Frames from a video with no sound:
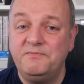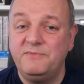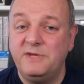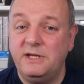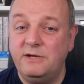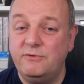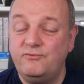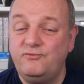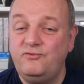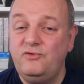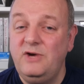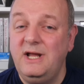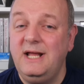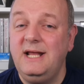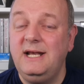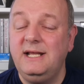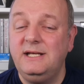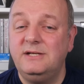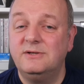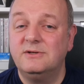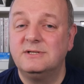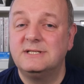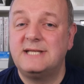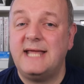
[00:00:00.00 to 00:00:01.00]
It
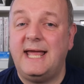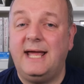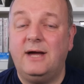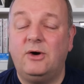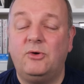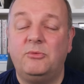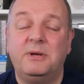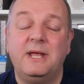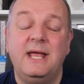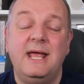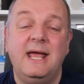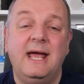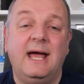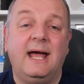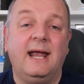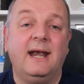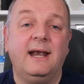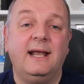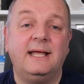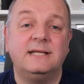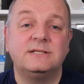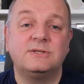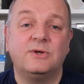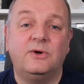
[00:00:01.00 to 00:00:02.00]
really does help
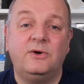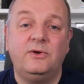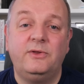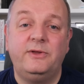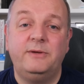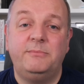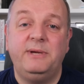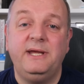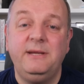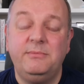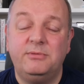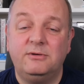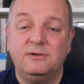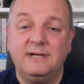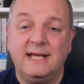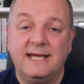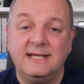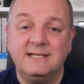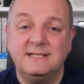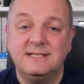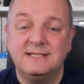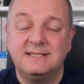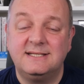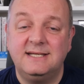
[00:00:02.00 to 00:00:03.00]
and lets other people
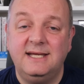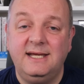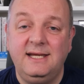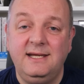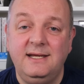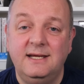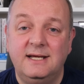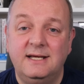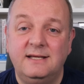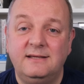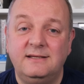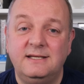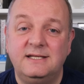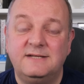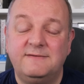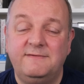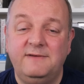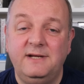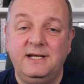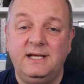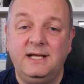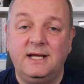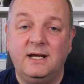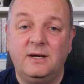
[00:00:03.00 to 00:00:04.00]
get to see this
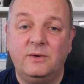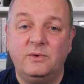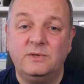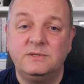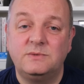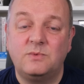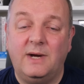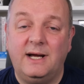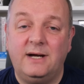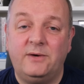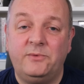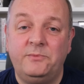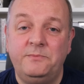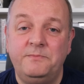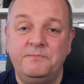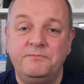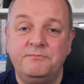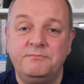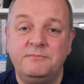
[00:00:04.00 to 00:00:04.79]
video as well.